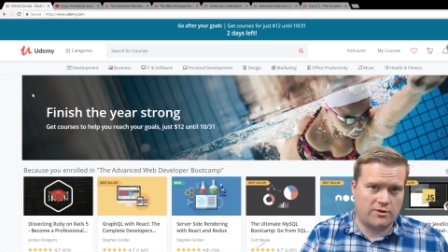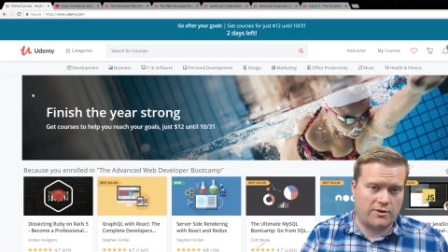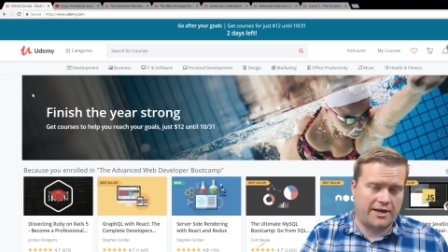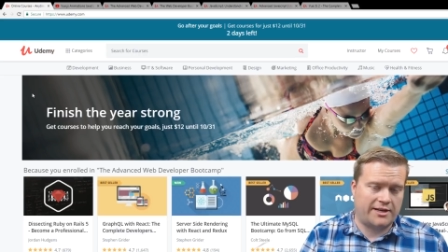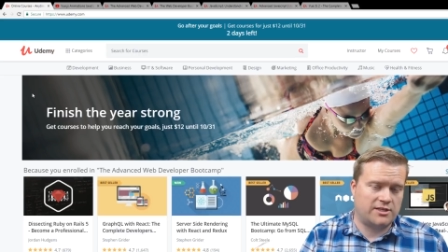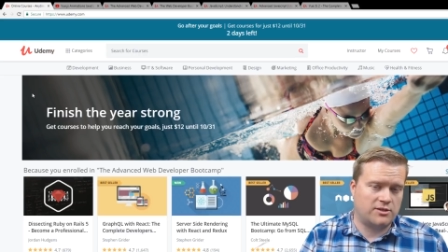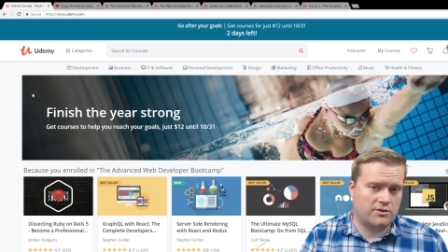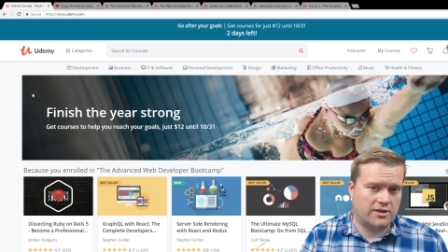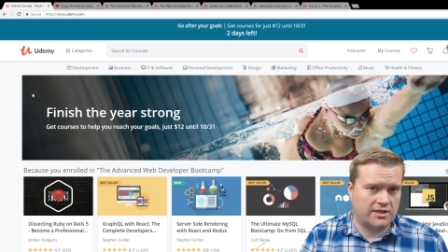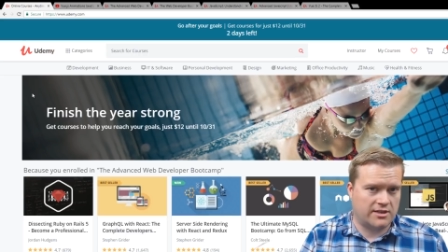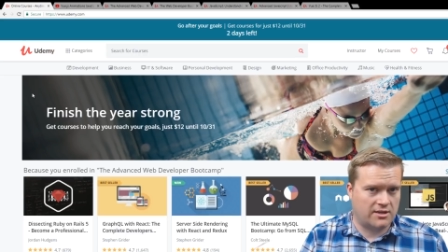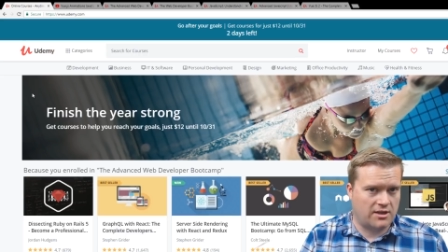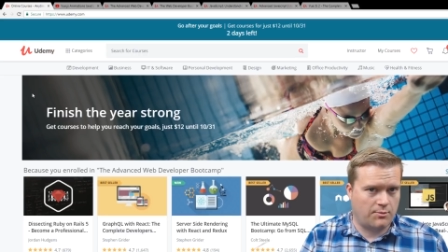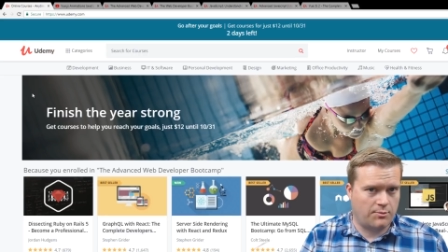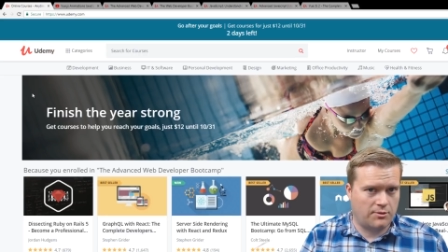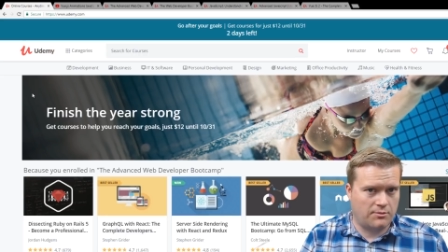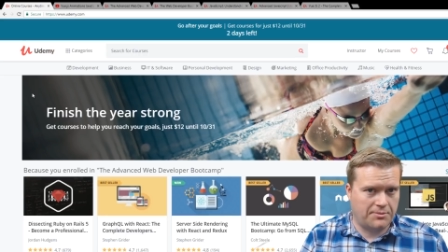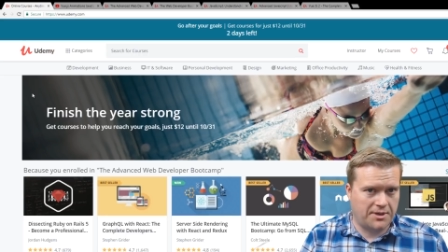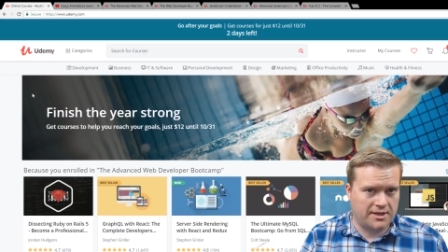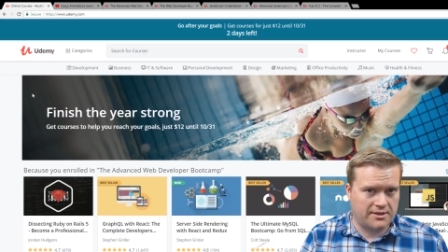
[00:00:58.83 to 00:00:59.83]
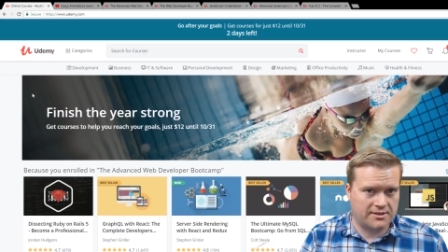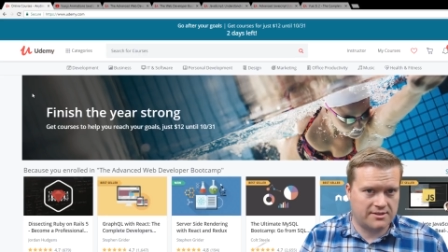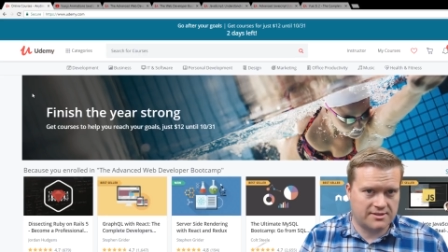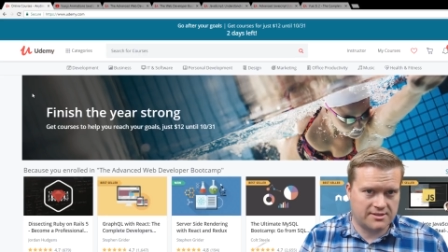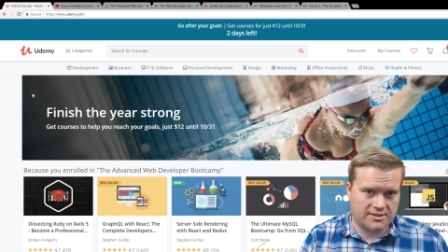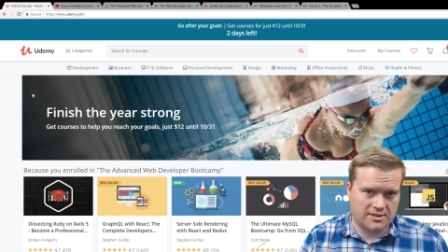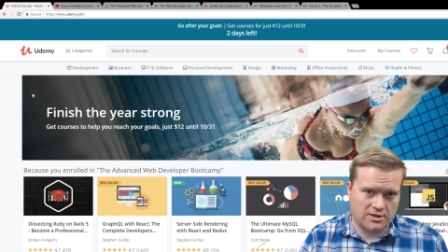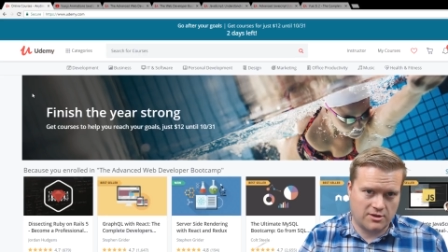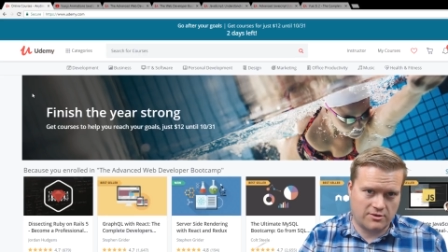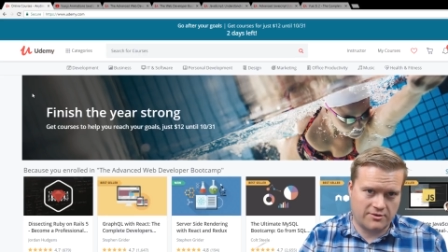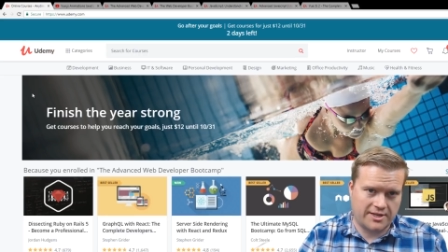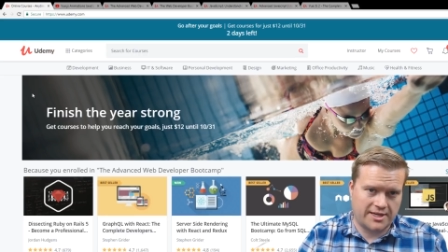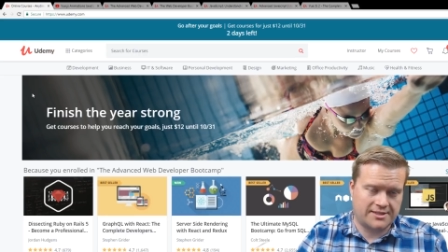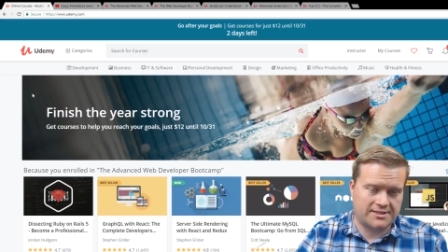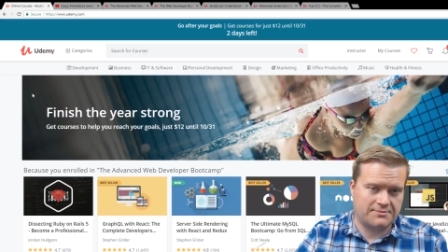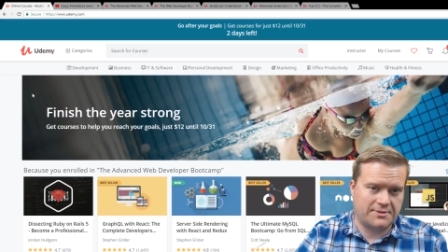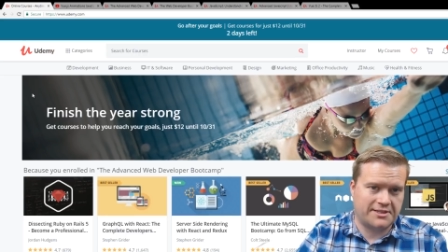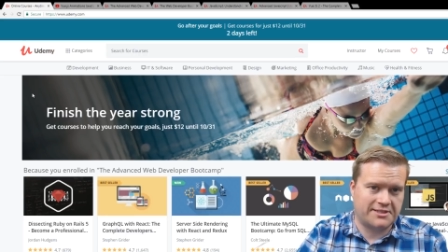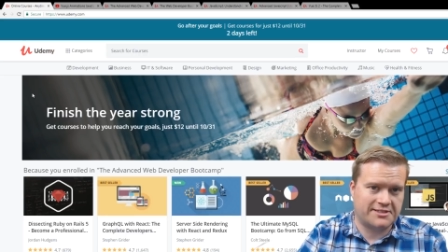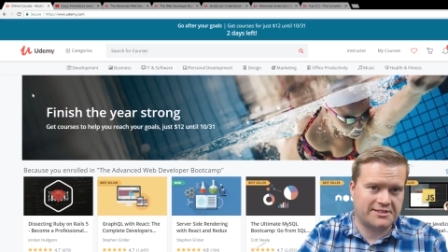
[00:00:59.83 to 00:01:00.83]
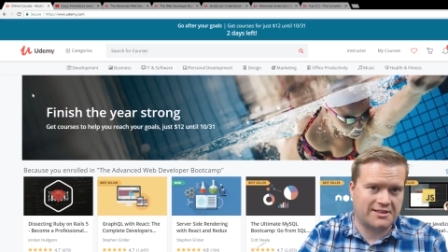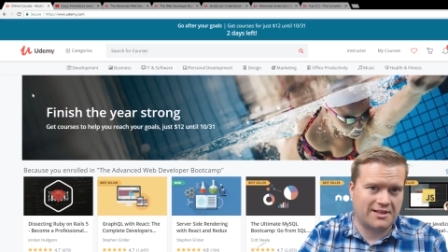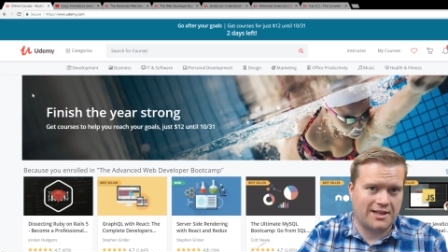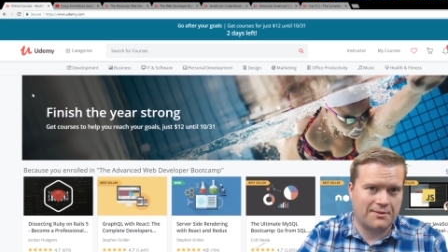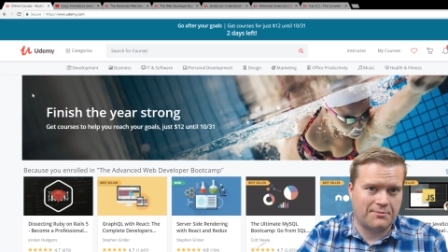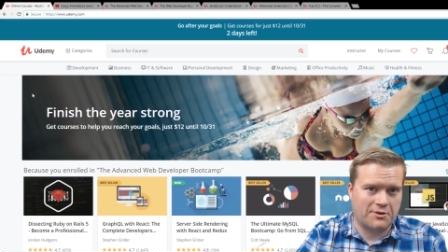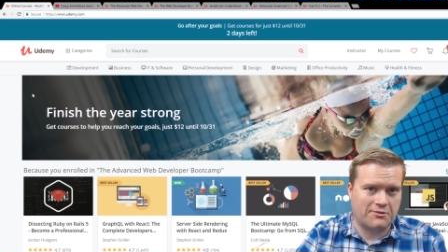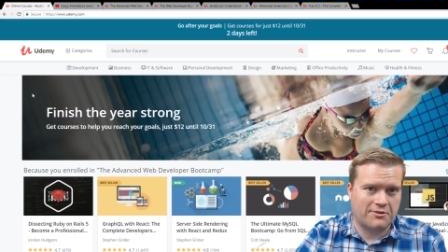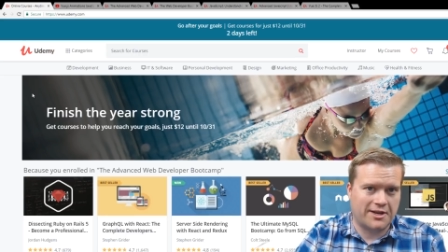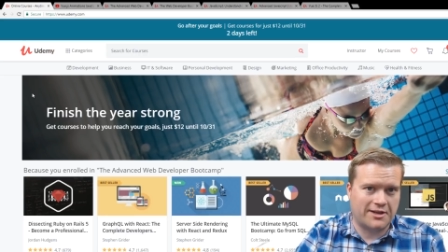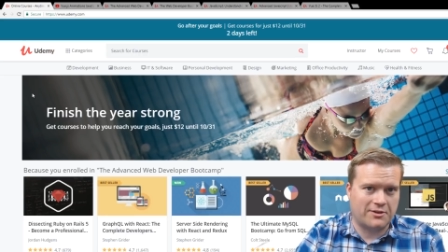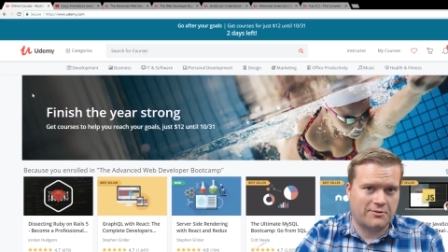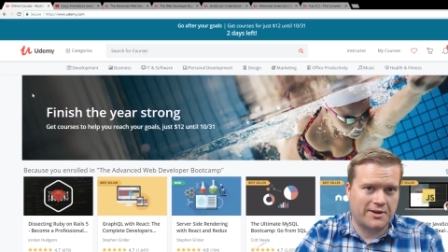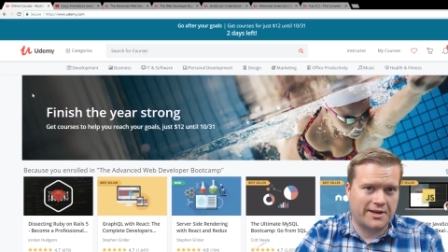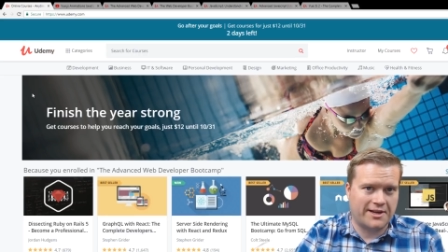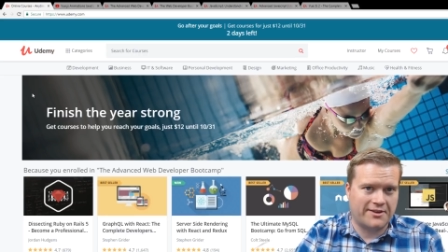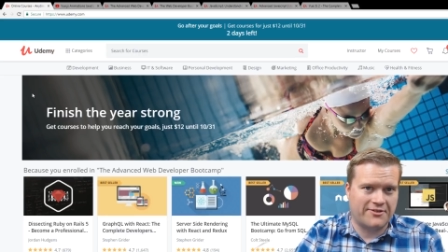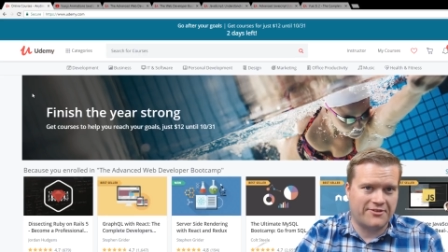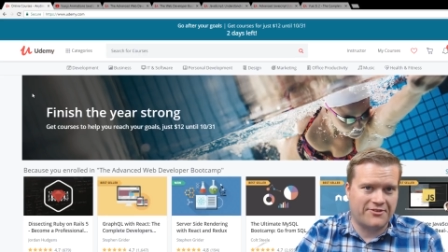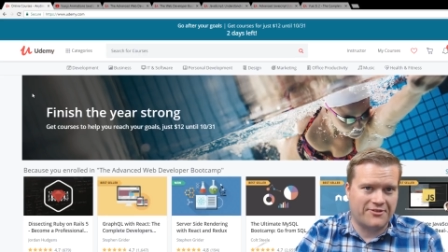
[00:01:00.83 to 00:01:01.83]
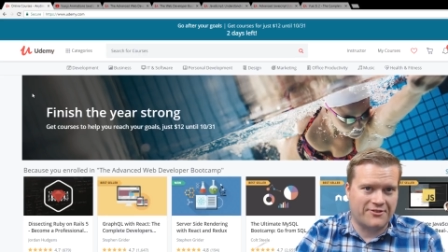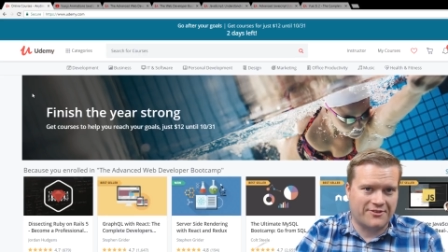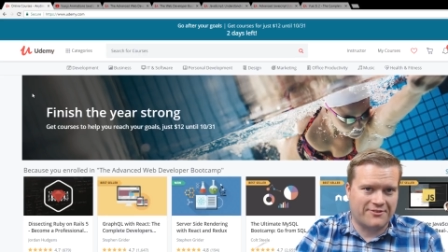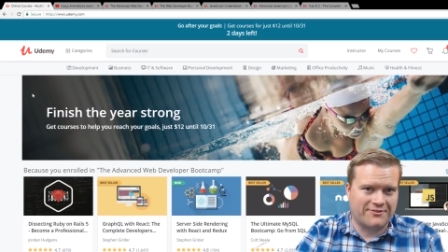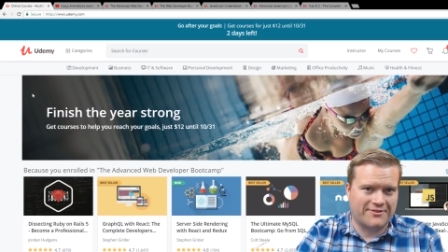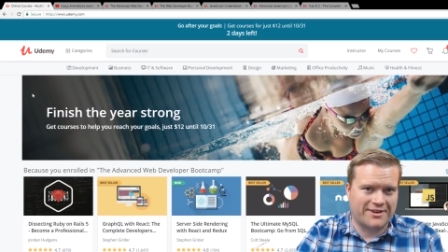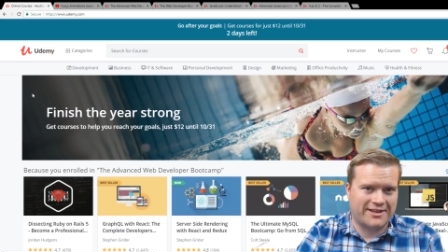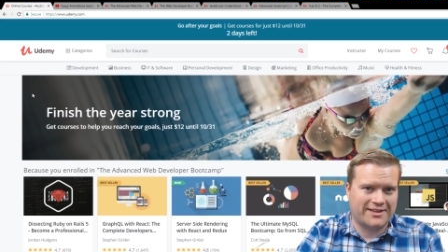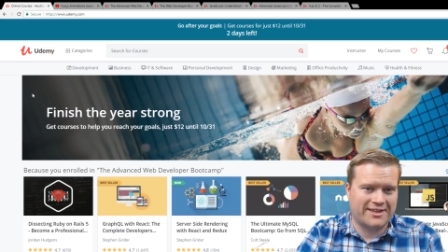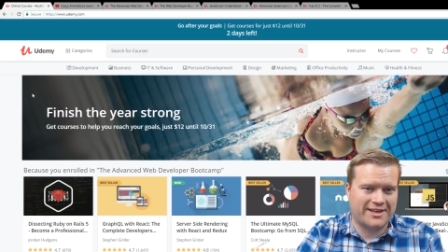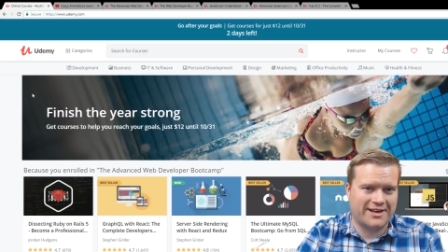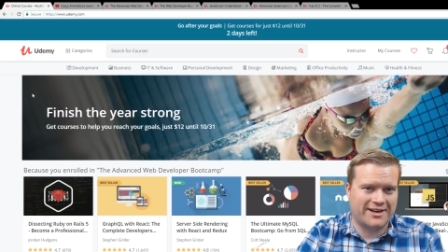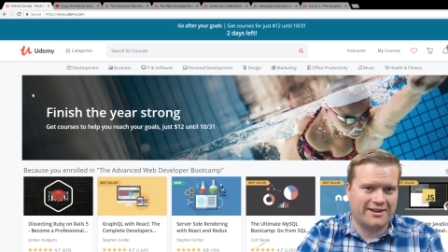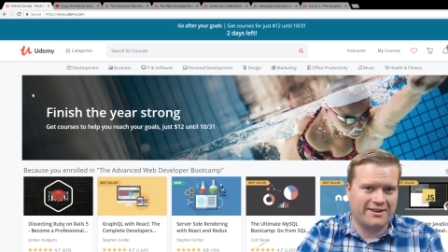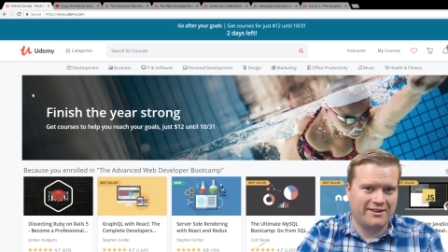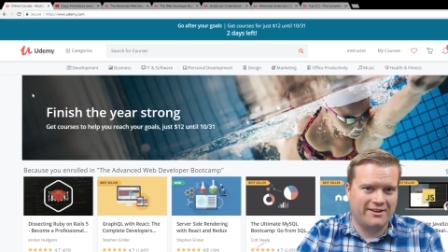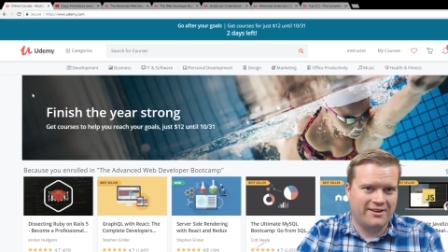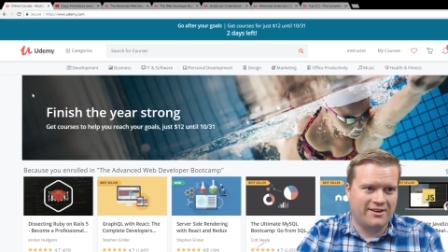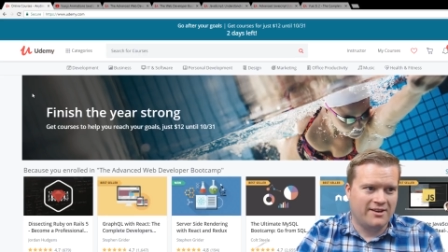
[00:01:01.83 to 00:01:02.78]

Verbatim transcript: I do get a couple bucks, so that's my disclaimer right away, right there.